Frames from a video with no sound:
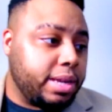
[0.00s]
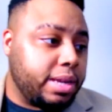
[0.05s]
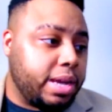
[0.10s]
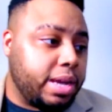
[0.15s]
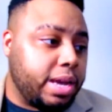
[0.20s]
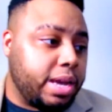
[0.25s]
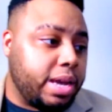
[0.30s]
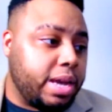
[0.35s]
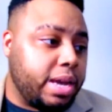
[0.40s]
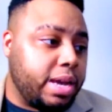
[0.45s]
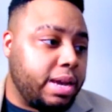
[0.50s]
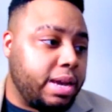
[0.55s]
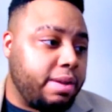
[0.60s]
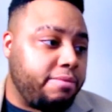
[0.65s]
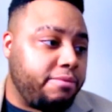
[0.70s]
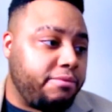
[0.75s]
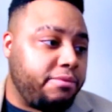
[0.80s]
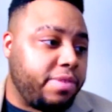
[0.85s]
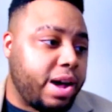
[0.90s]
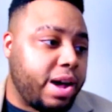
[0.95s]

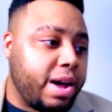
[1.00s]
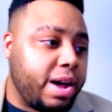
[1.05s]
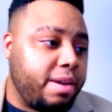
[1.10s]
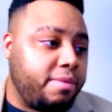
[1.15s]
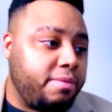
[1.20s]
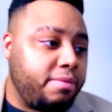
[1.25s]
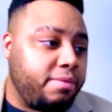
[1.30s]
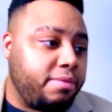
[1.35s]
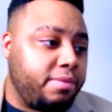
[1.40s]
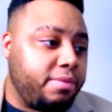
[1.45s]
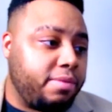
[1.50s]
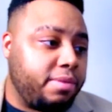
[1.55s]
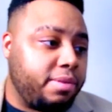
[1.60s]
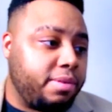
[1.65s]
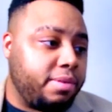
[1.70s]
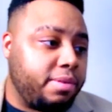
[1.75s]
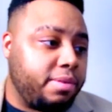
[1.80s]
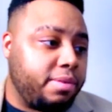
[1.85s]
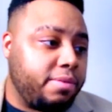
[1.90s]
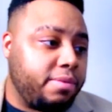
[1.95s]

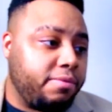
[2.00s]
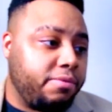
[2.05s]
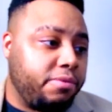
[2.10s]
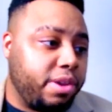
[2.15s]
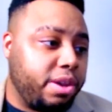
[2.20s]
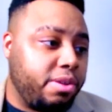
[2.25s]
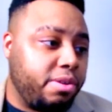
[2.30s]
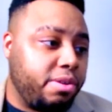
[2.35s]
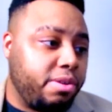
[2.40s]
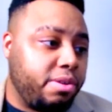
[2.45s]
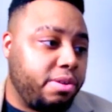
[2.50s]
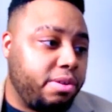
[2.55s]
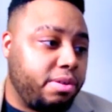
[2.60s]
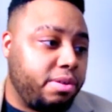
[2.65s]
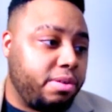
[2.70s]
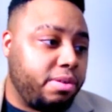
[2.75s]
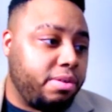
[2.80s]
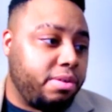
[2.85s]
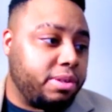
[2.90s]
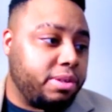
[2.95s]
5-figure
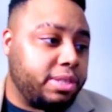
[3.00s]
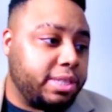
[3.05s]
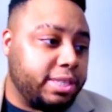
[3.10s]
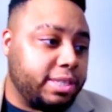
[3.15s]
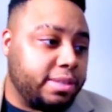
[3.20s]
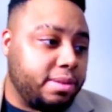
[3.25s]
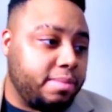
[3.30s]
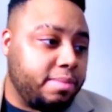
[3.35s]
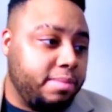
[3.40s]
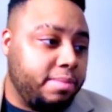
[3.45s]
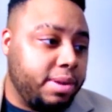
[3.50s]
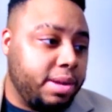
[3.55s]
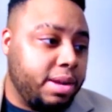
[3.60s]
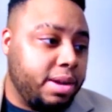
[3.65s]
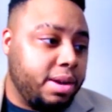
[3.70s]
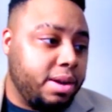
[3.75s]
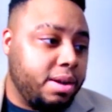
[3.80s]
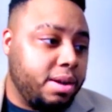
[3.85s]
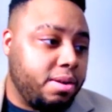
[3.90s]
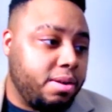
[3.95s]
system,
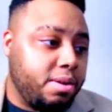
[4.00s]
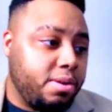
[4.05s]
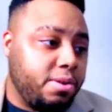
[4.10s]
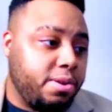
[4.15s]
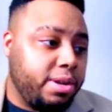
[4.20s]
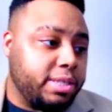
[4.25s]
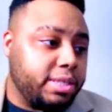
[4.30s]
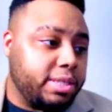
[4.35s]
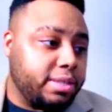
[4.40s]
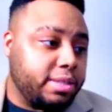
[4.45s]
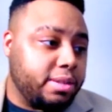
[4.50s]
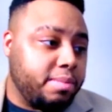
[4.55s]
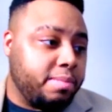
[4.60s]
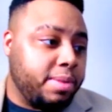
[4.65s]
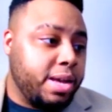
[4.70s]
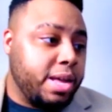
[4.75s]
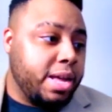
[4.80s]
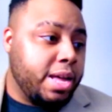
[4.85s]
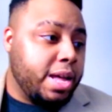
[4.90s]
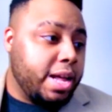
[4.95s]
earning
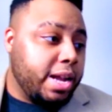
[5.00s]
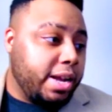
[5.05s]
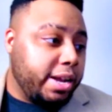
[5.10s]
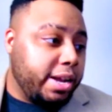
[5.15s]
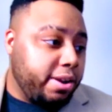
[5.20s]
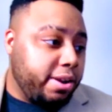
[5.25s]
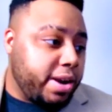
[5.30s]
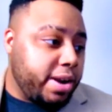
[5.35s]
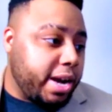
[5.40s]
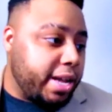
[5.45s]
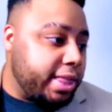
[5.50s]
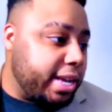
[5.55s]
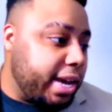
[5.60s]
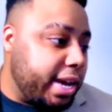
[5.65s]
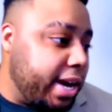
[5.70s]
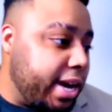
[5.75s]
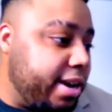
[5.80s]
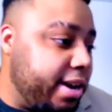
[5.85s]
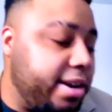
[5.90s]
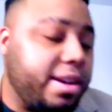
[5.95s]
system, later at the
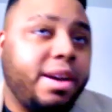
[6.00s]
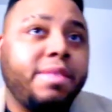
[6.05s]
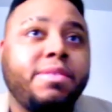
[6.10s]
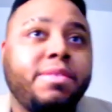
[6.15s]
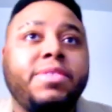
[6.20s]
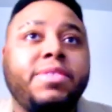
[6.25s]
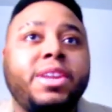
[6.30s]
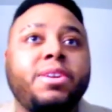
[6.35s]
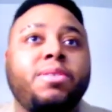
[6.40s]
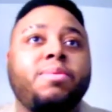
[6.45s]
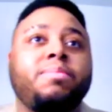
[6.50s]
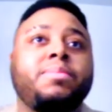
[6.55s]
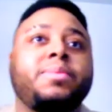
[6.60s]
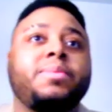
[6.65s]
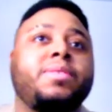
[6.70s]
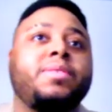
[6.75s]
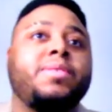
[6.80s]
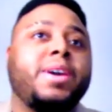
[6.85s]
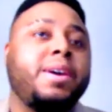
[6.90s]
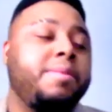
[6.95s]
end of the video.
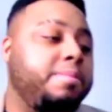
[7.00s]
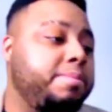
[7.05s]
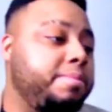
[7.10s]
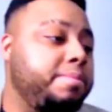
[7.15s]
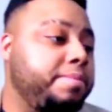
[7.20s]
Okay,